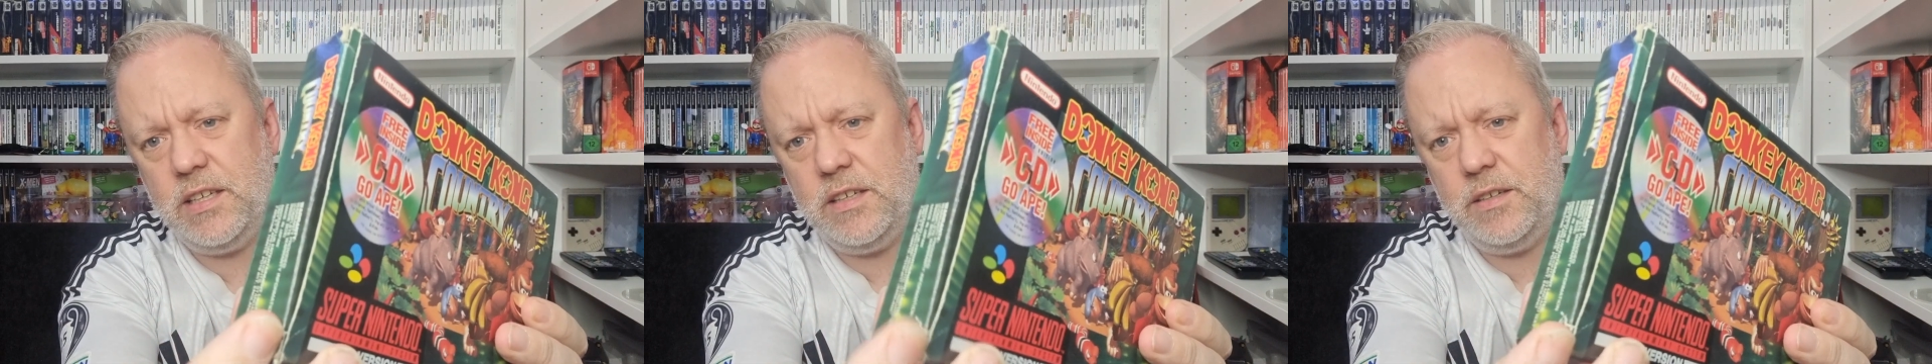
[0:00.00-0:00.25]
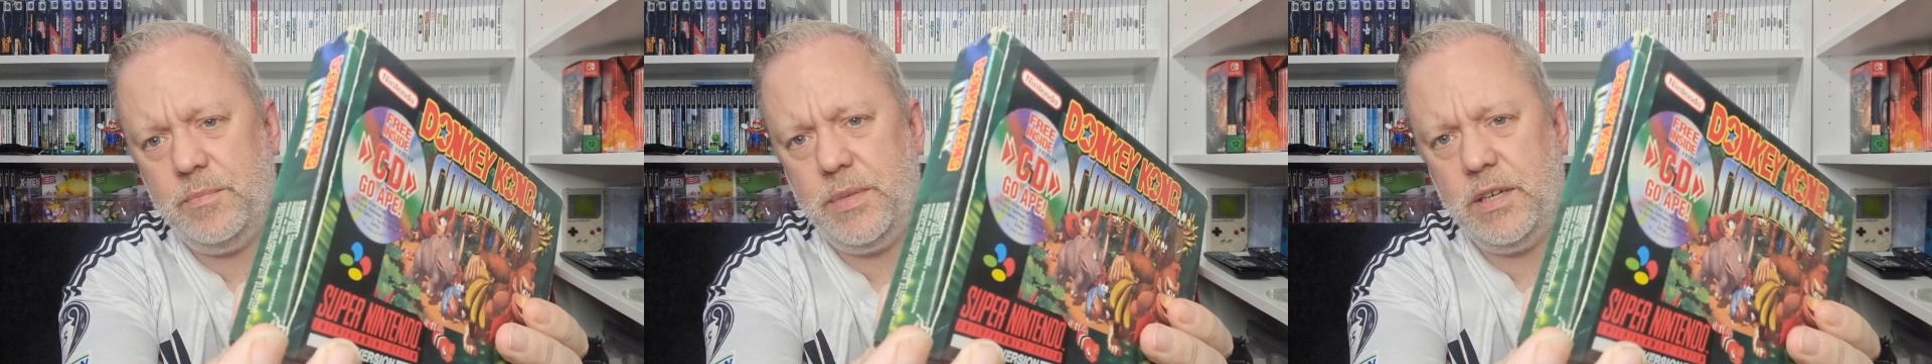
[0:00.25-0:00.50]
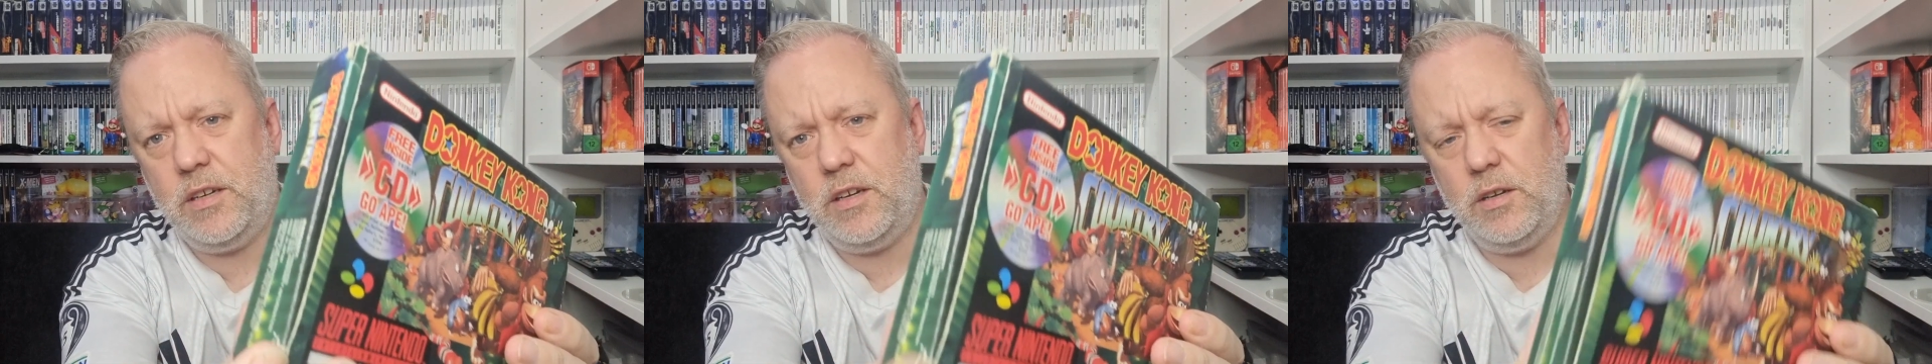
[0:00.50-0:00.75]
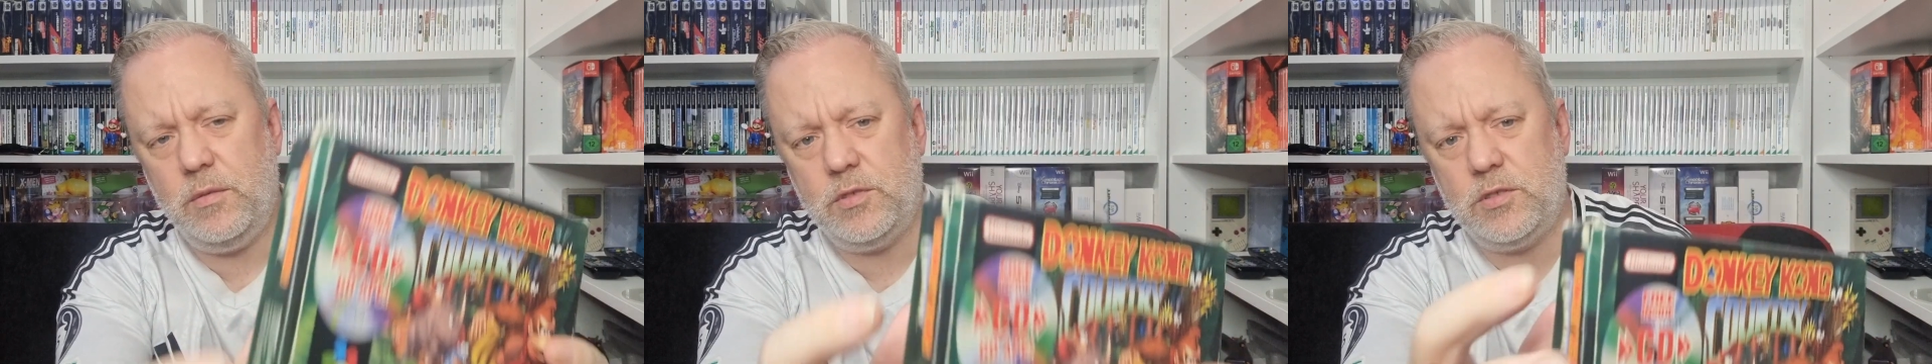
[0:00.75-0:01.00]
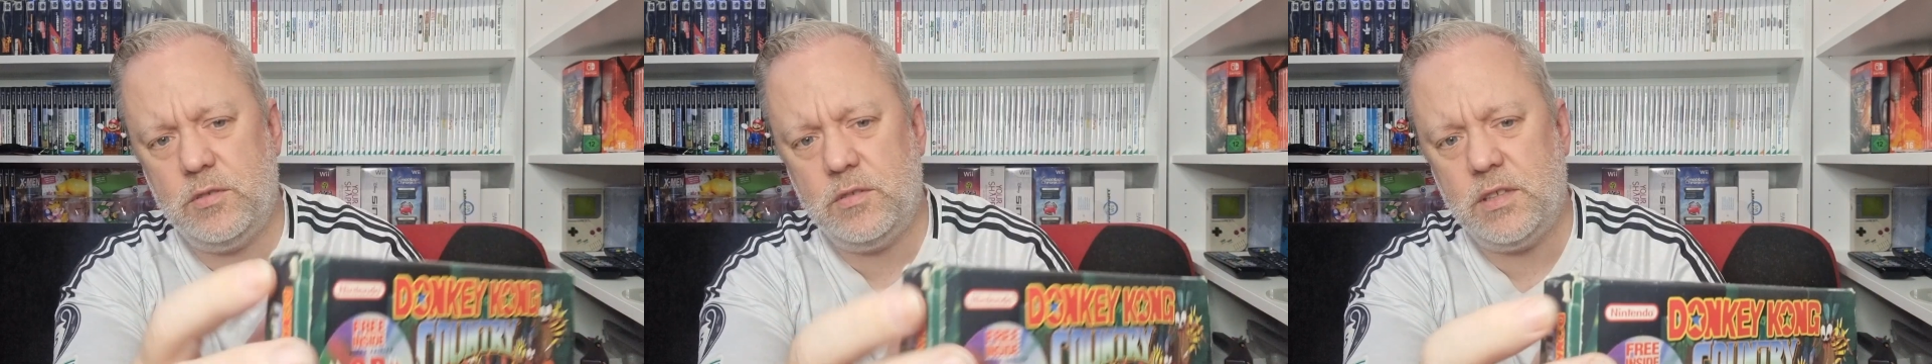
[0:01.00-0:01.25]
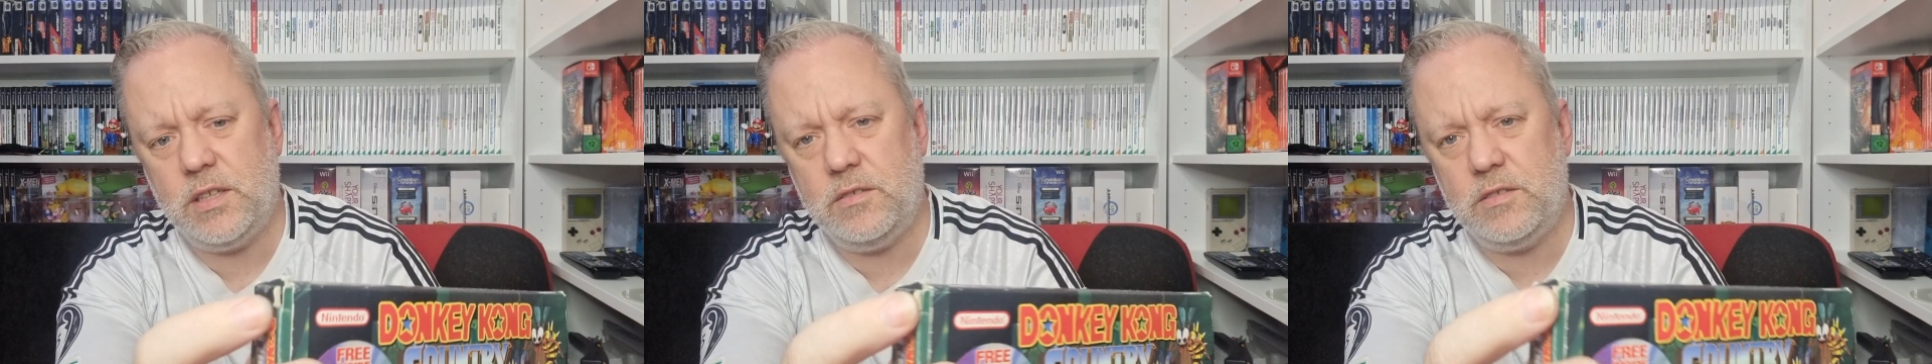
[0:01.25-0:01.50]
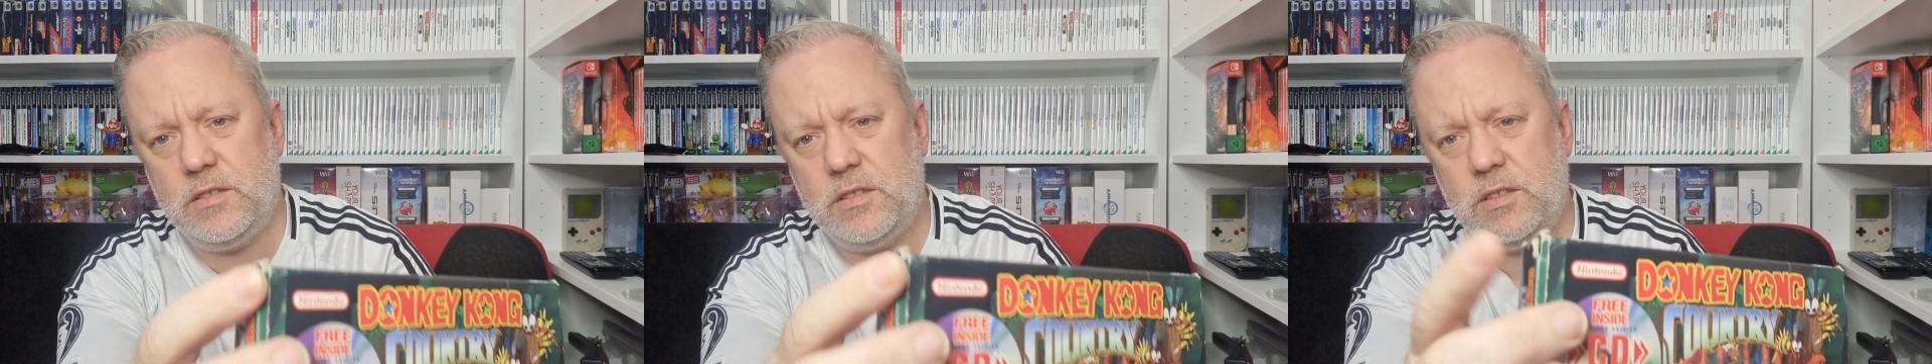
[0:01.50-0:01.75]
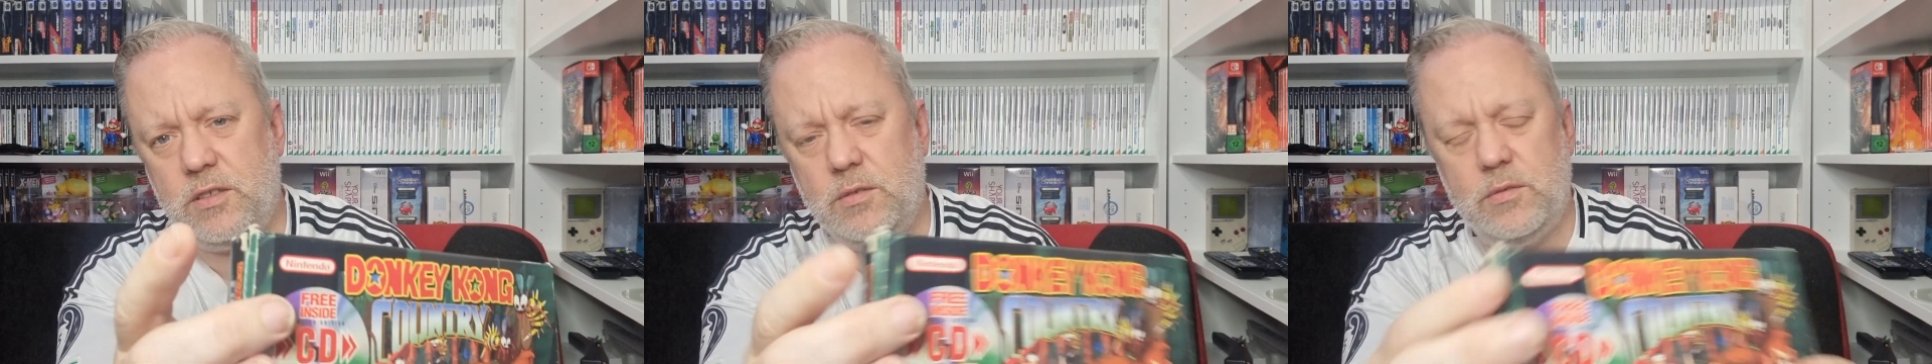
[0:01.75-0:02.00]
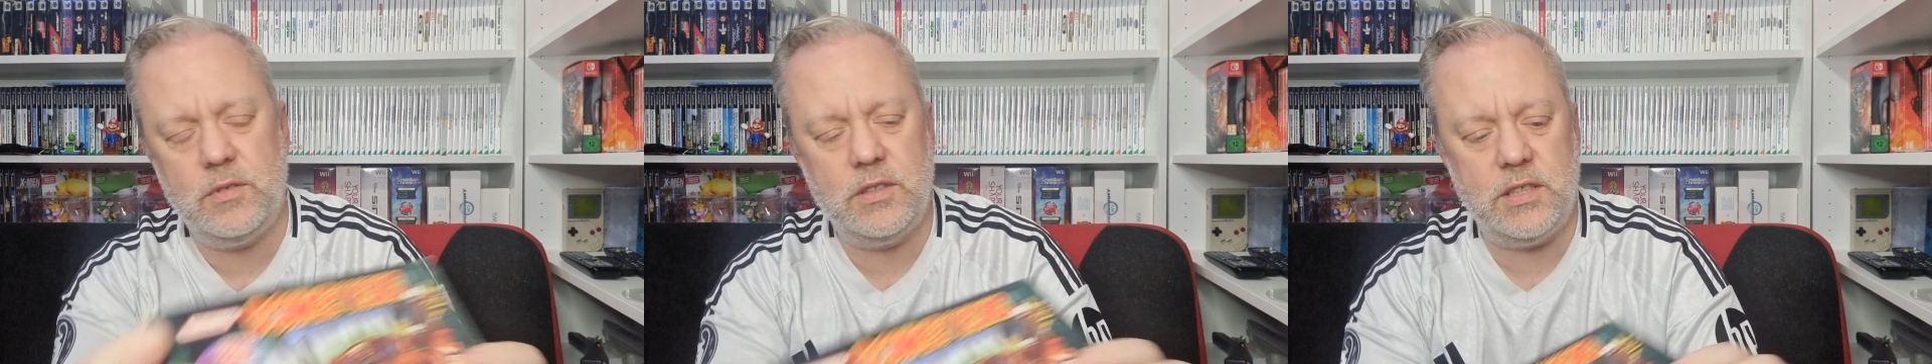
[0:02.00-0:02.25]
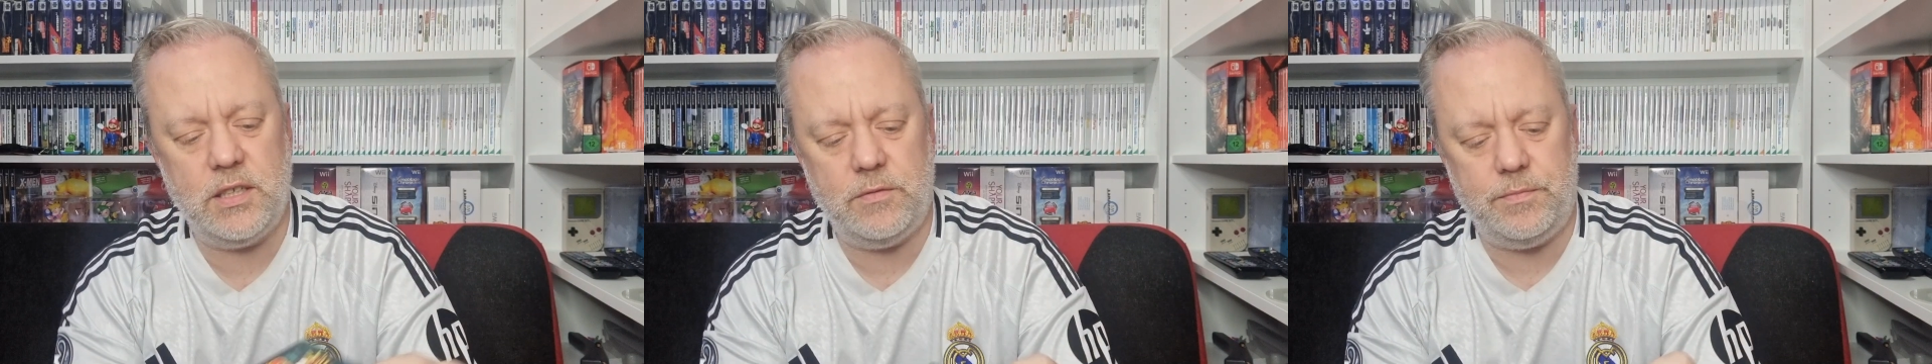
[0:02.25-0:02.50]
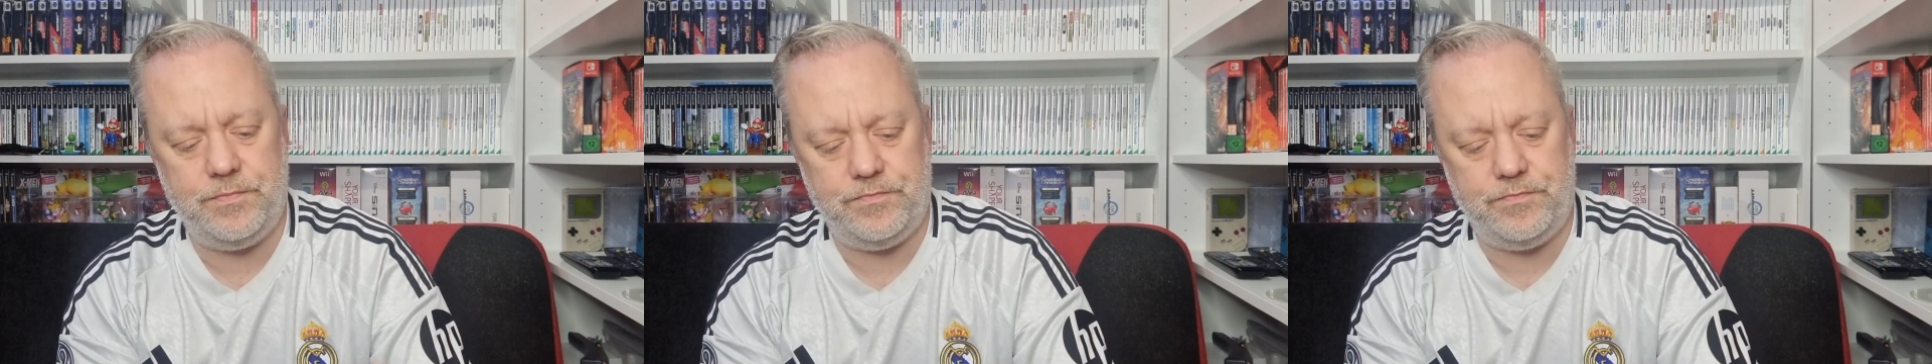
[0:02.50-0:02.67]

A bit of glue will sort those corners out.